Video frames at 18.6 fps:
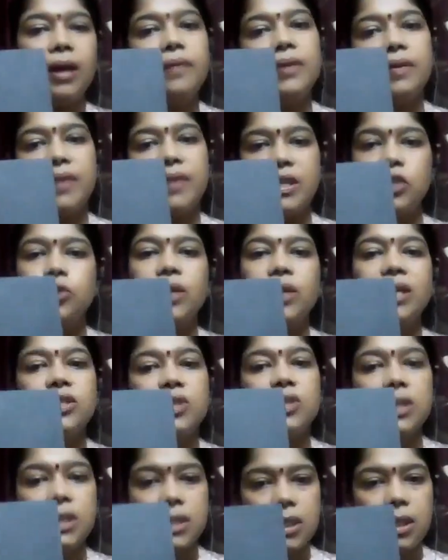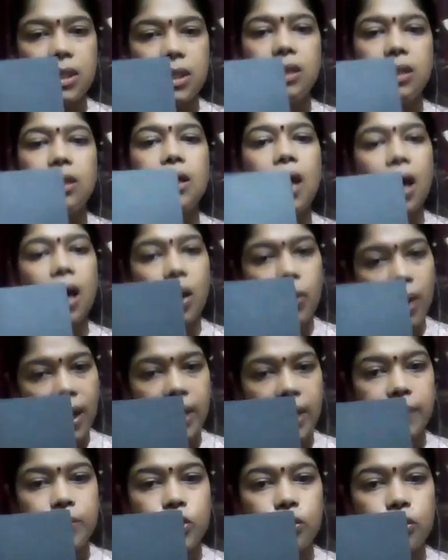Otherwise, you can just see ki how I
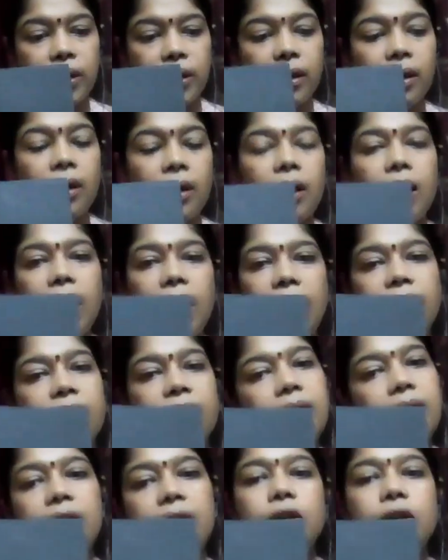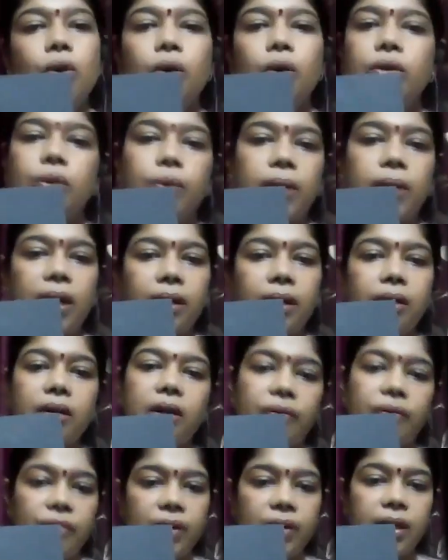am doing, and then later on you can
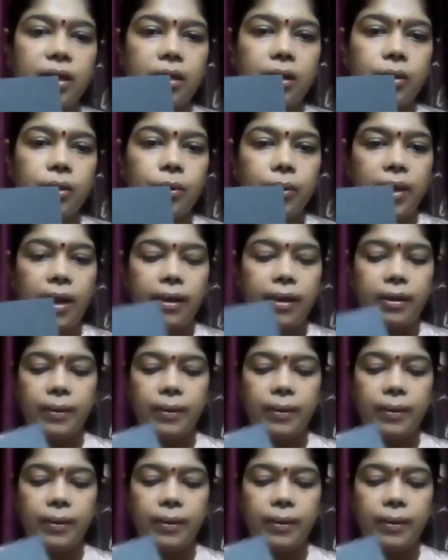definitely do that.